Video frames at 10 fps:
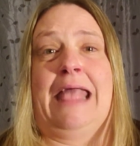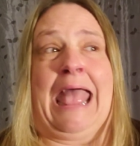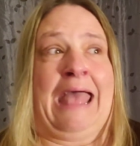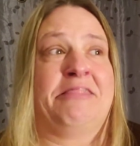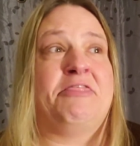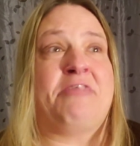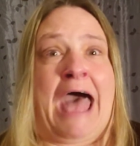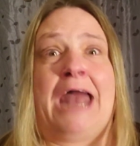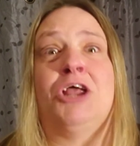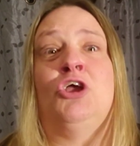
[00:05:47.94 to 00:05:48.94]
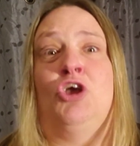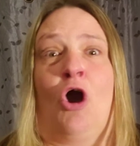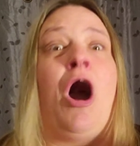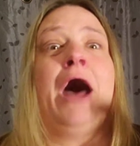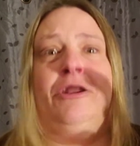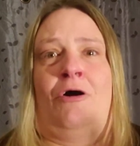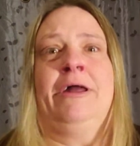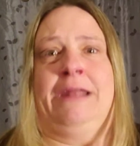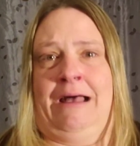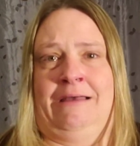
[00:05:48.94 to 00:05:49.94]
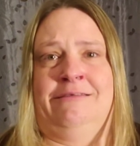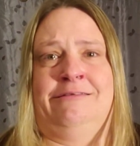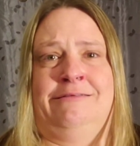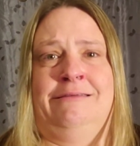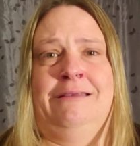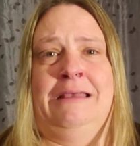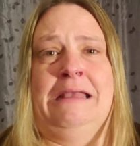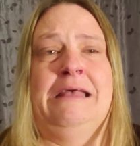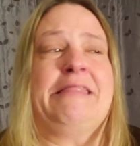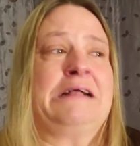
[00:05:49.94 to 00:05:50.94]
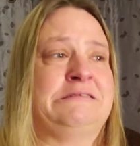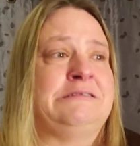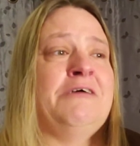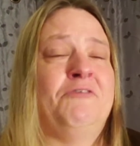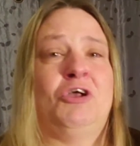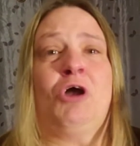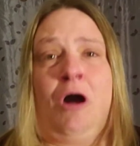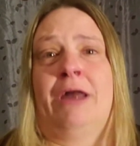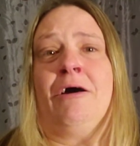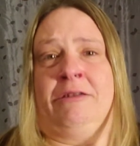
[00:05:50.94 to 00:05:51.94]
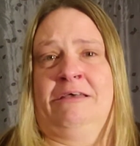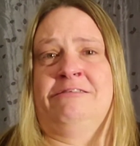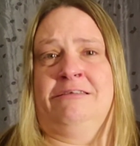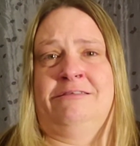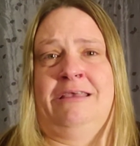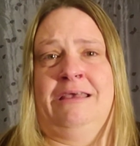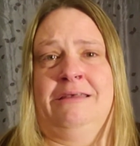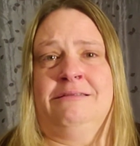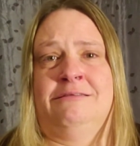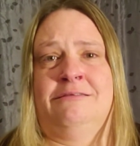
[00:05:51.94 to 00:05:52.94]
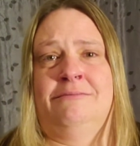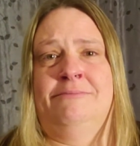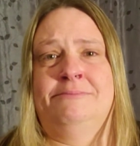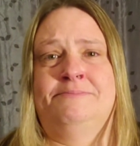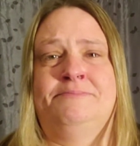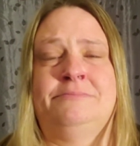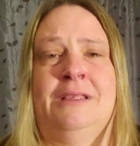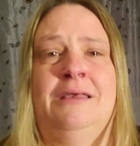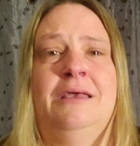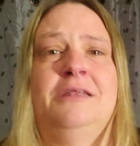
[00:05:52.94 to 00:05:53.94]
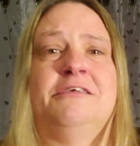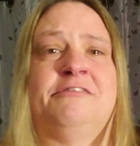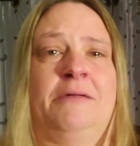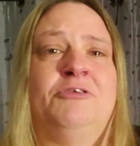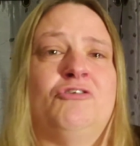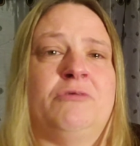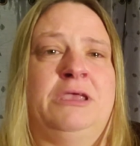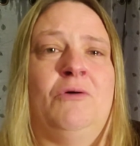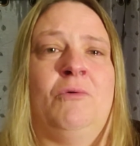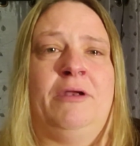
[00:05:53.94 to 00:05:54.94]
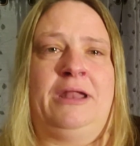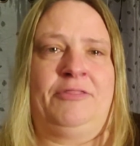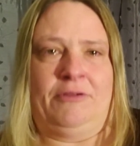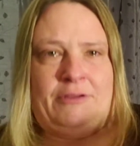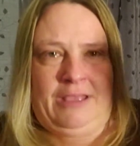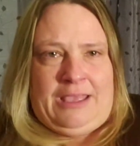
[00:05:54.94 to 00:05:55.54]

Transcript: And that got on us. That stuff got on us as kids to some degree or another.